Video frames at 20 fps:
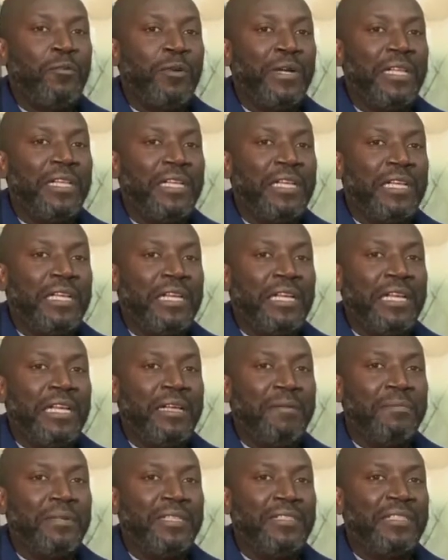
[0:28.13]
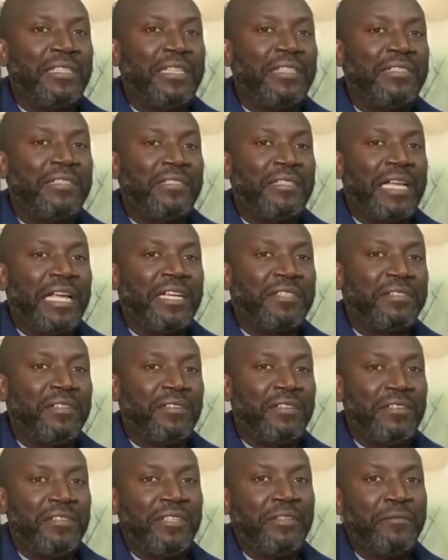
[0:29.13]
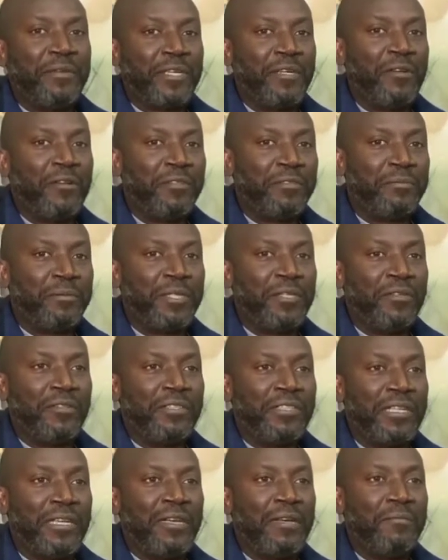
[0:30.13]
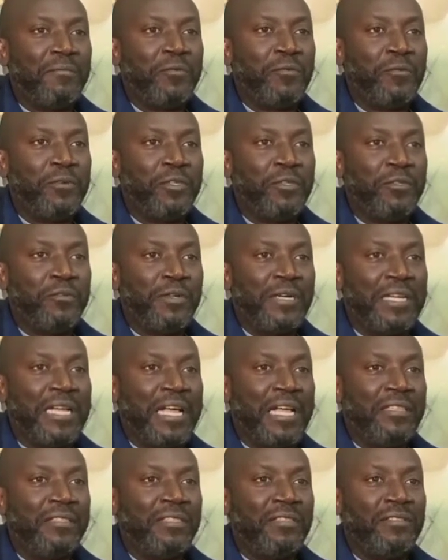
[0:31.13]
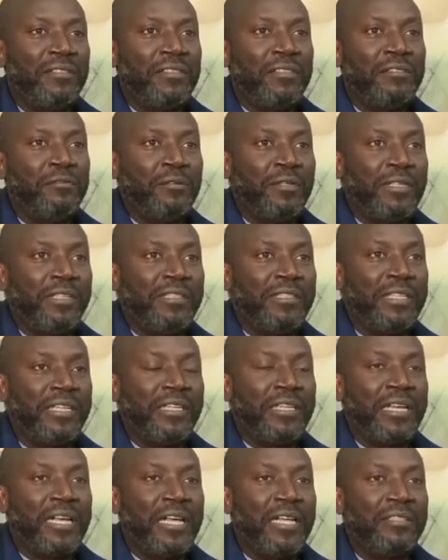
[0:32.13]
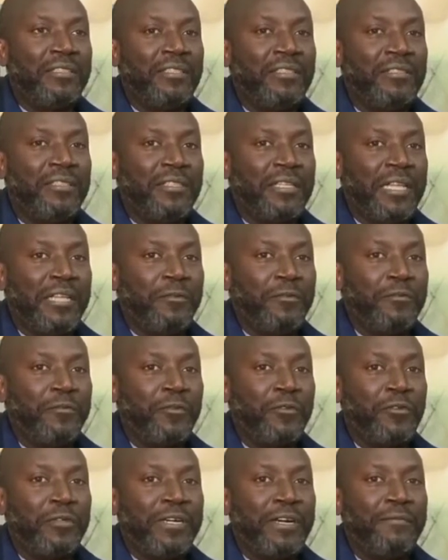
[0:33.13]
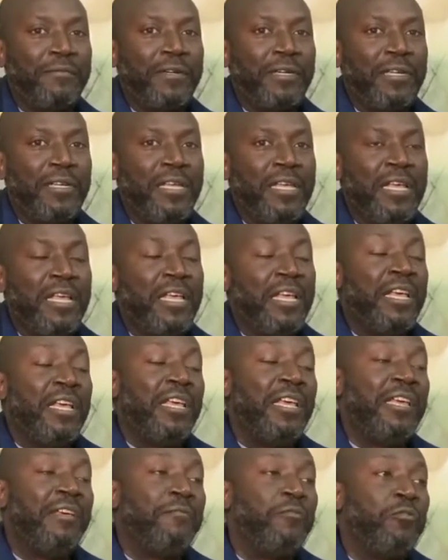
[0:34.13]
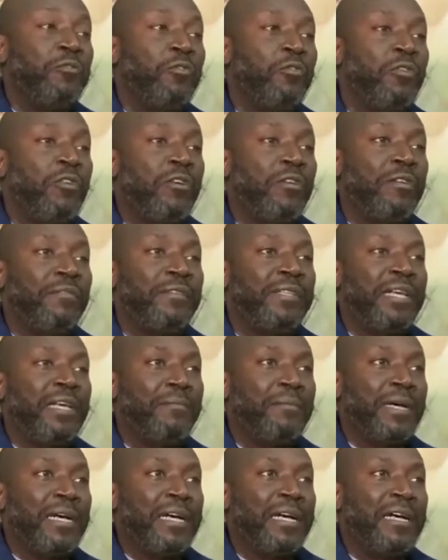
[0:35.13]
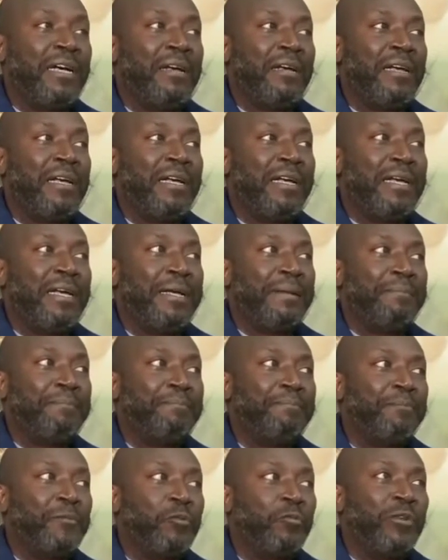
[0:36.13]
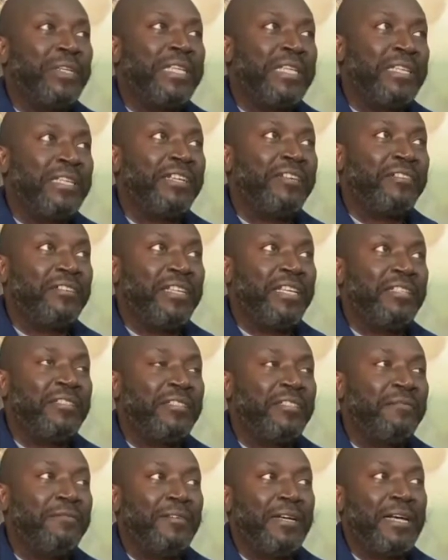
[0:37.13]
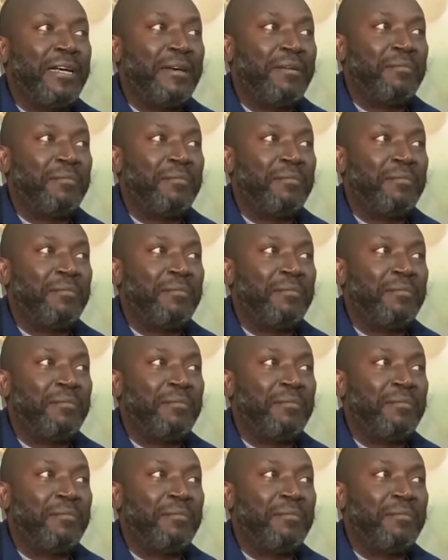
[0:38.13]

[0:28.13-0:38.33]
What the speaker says: Well, it's actually difficult because when you're an artist, you're a theater artist, and you're a photographer. Even though all of them are within the creative